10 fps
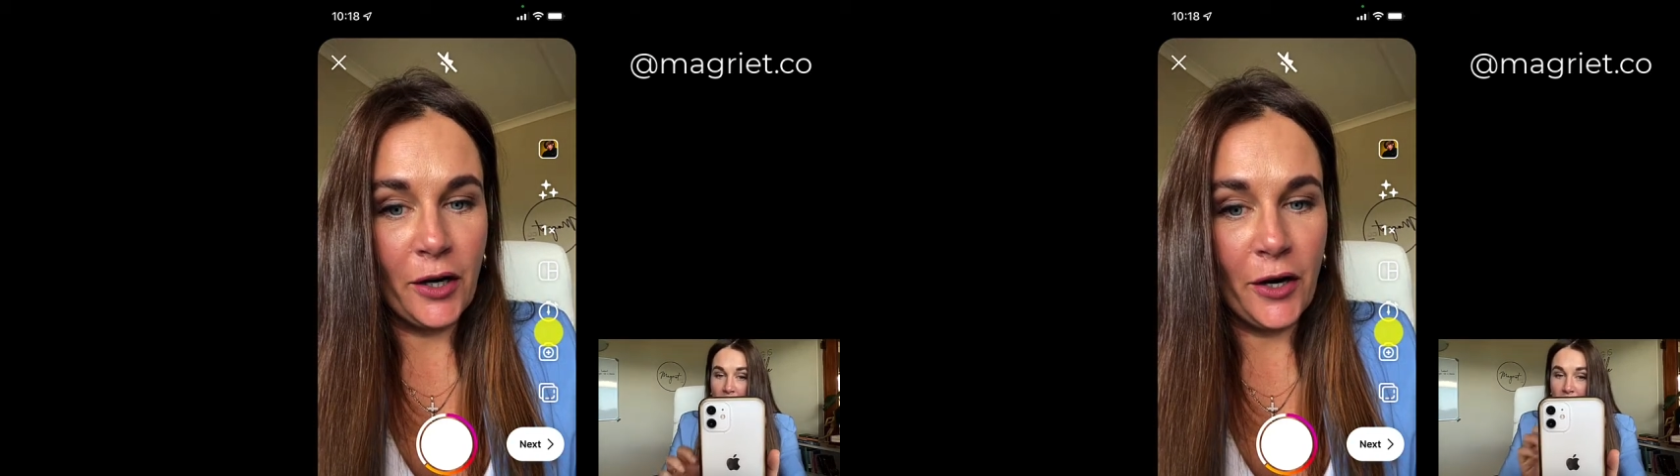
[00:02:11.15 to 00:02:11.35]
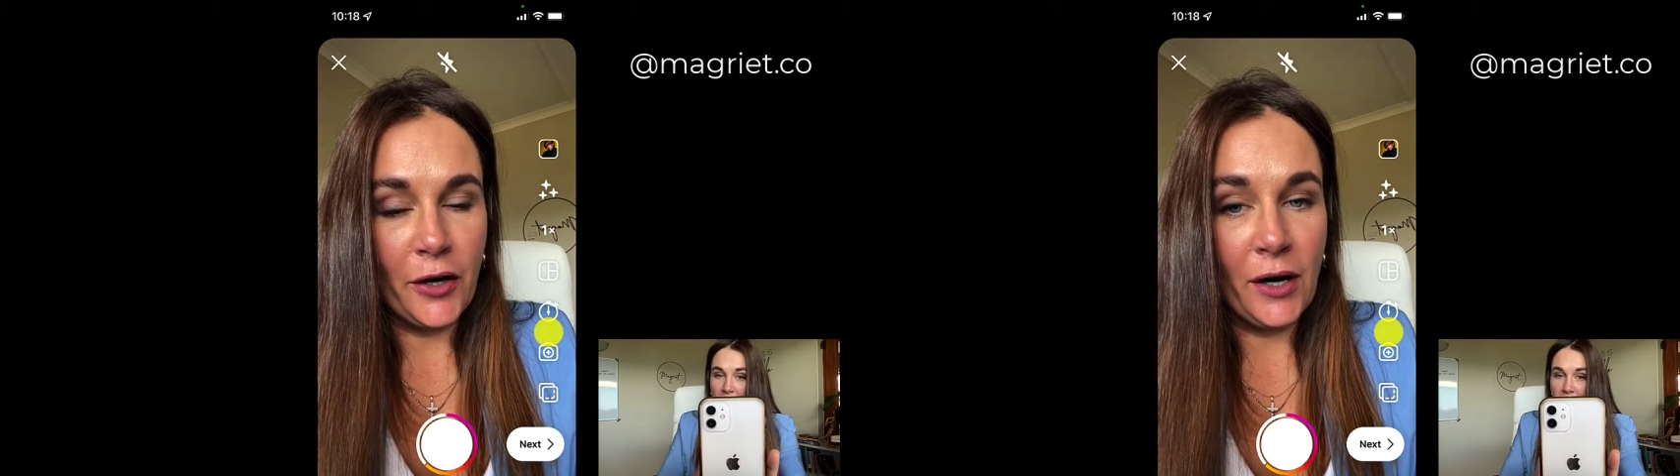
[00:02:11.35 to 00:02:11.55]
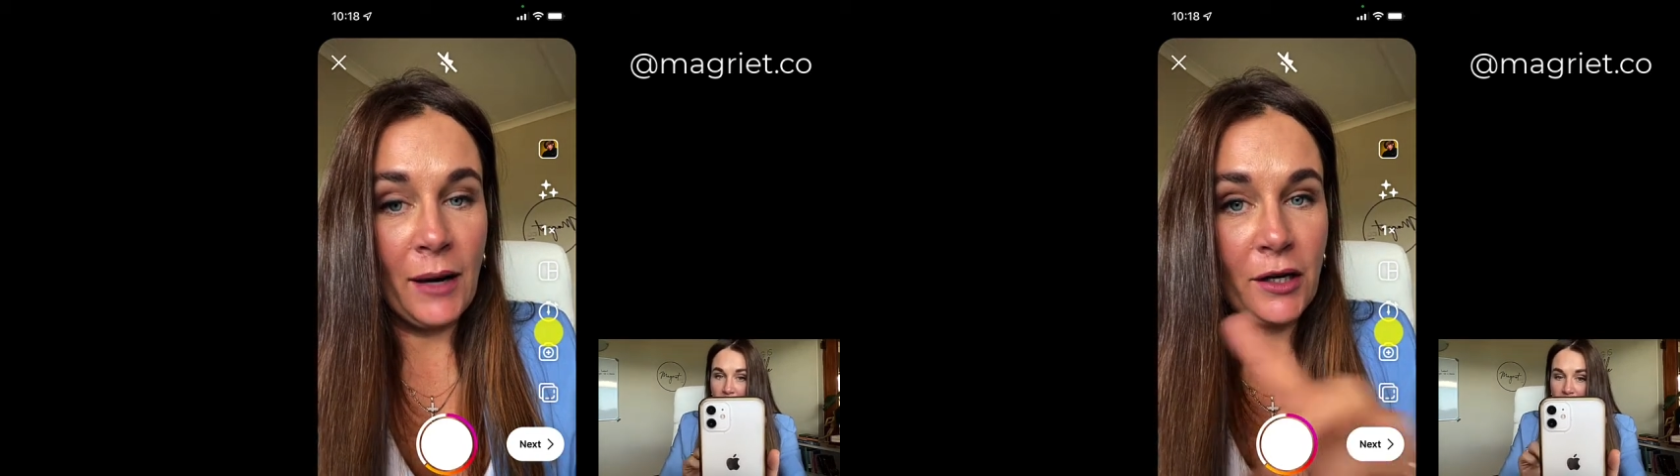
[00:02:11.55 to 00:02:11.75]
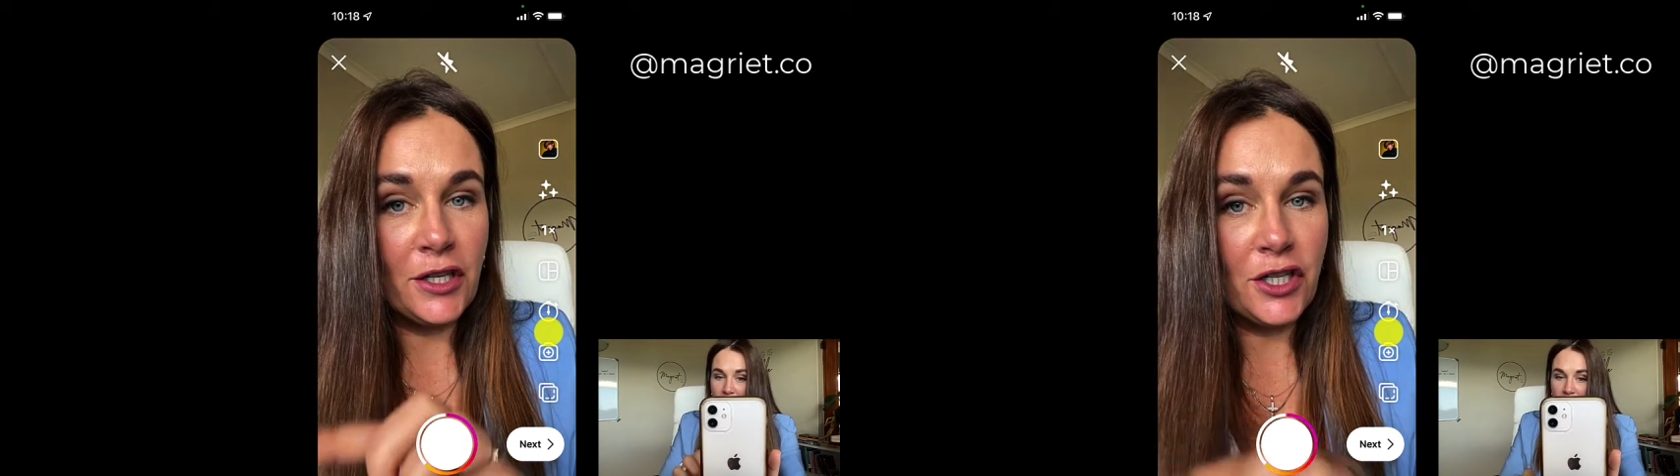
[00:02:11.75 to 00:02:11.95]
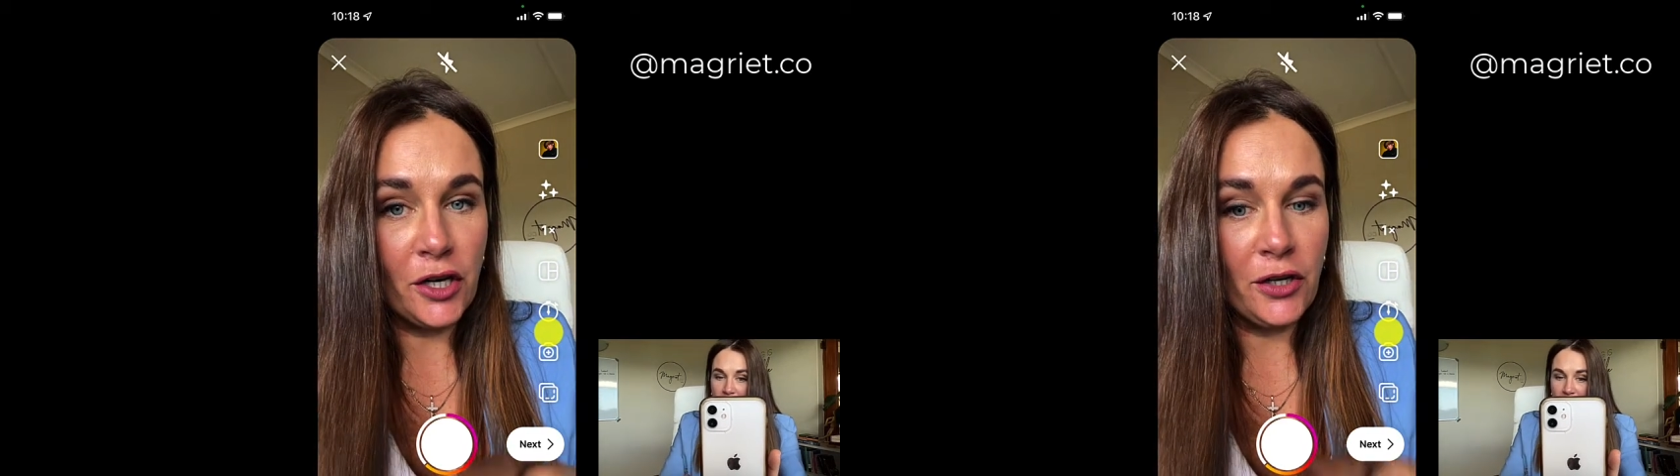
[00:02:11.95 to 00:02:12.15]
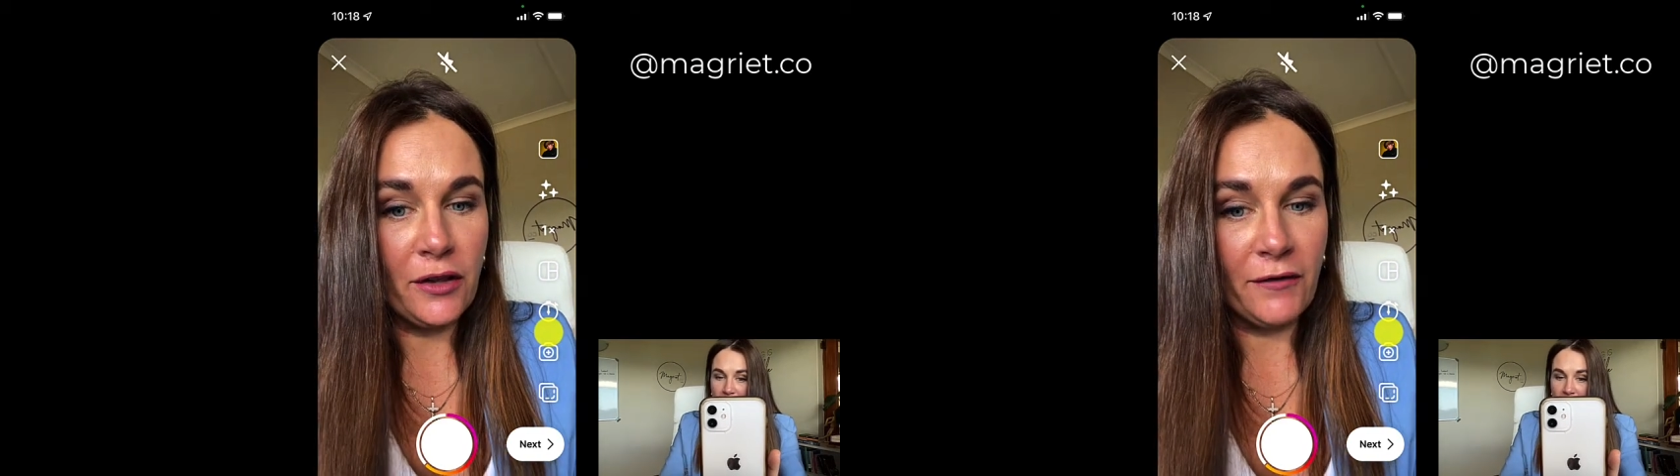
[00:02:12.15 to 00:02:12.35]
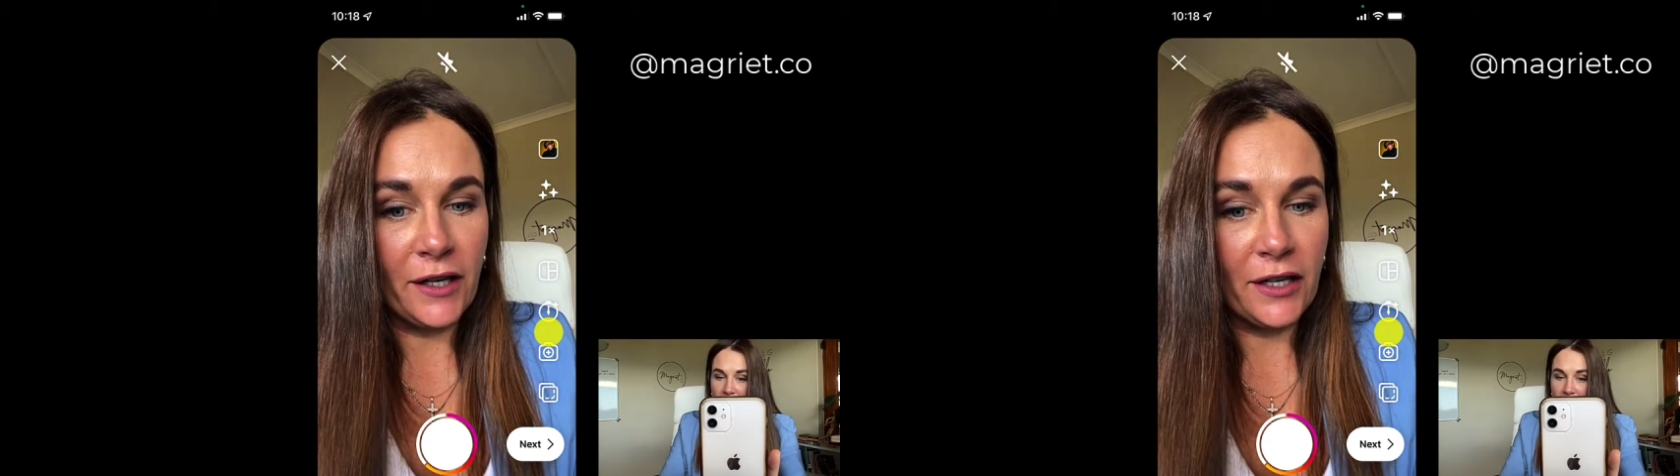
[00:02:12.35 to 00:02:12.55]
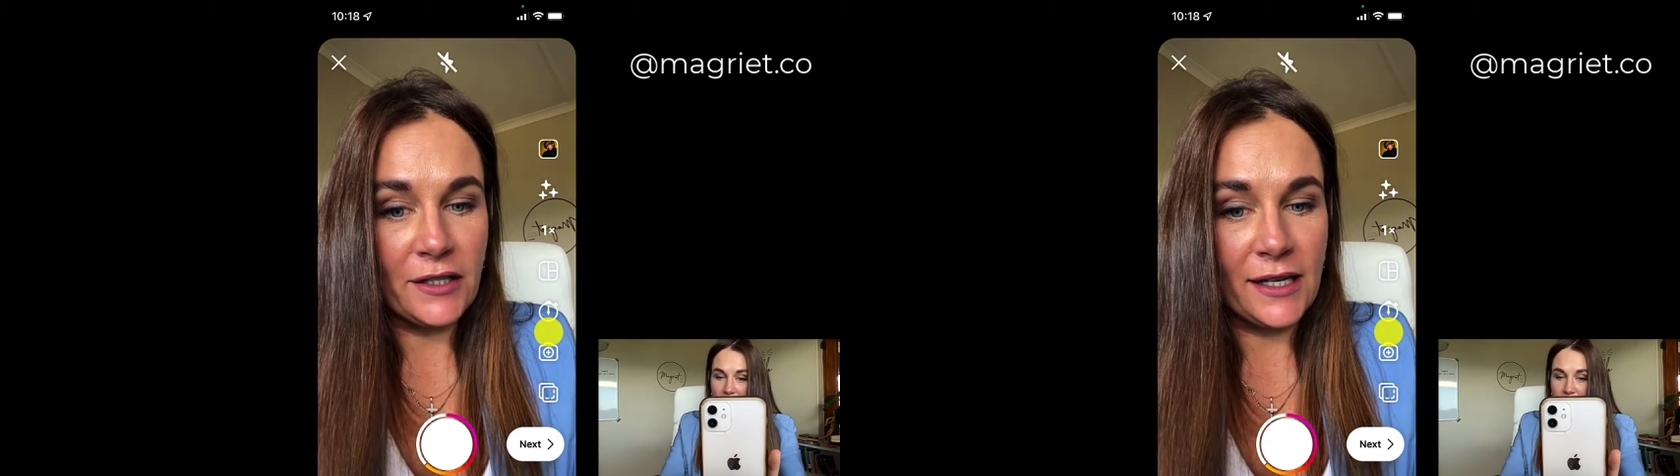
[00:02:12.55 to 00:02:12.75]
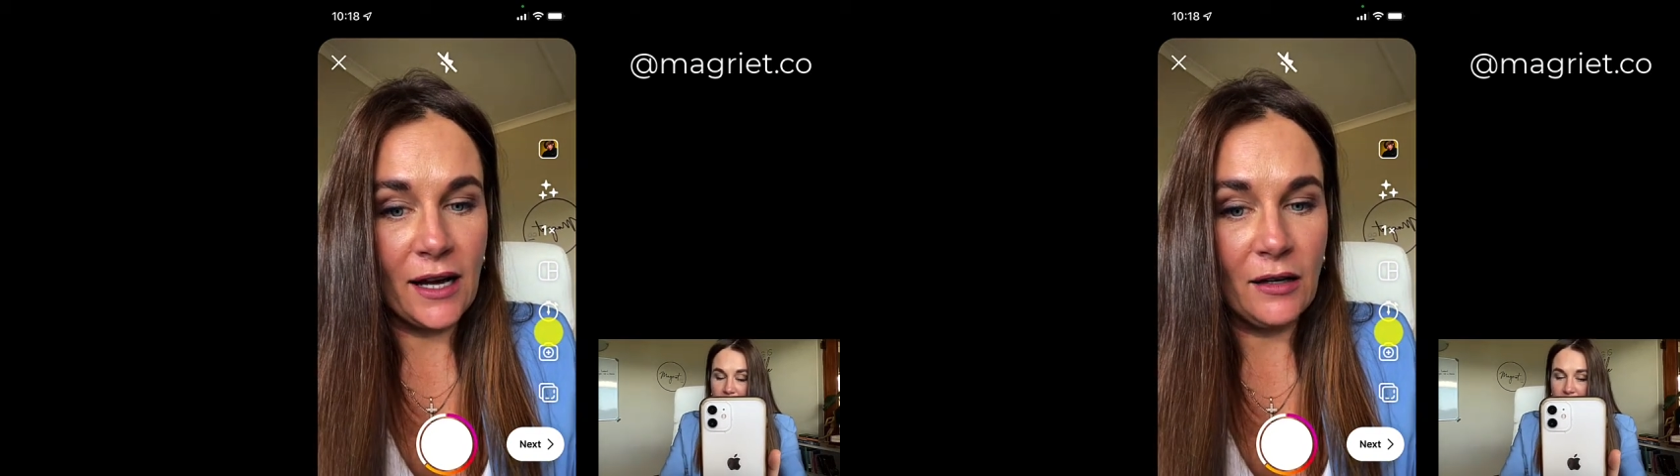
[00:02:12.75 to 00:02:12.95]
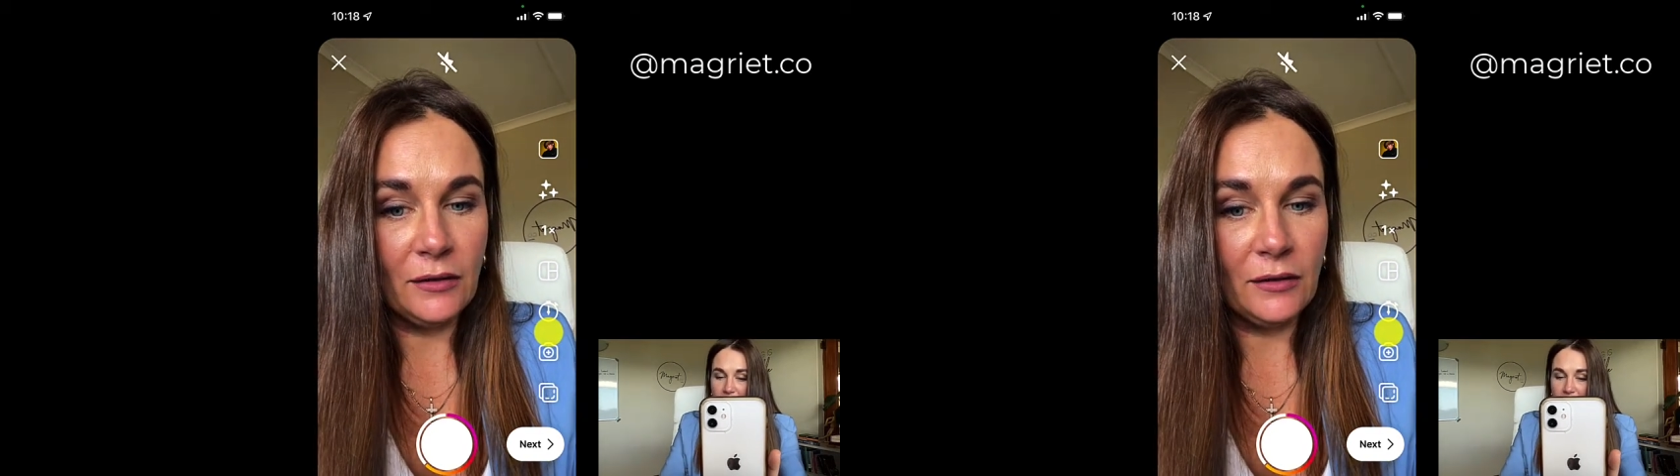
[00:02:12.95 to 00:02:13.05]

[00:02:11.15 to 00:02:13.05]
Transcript: I'm going to show you the videos now.